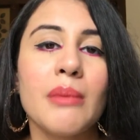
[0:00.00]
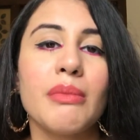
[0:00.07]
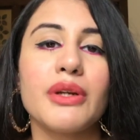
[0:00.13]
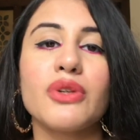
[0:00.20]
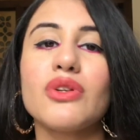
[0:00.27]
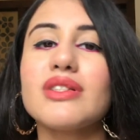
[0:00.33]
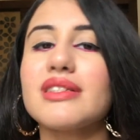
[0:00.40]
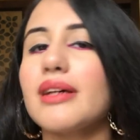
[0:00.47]
But
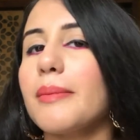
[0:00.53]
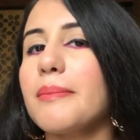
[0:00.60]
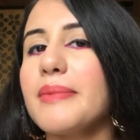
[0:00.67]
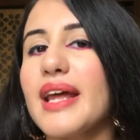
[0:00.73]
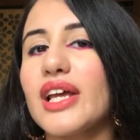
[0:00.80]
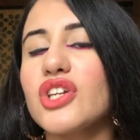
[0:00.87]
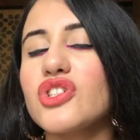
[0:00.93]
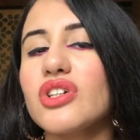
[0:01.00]
you know, some
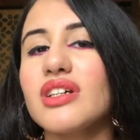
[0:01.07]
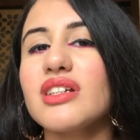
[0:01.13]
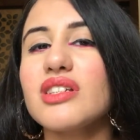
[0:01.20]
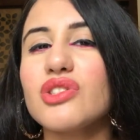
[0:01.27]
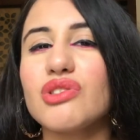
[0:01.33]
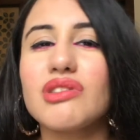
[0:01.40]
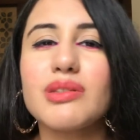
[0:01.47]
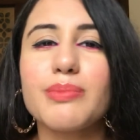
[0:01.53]
texture
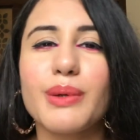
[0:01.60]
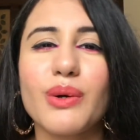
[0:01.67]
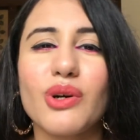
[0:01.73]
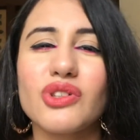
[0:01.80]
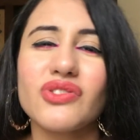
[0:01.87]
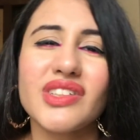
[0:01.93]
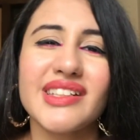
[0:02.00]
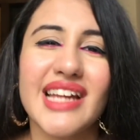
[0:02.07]
is just
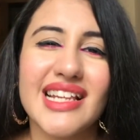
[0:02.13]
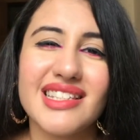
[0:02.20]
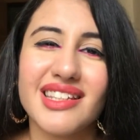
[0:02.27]
because of the dead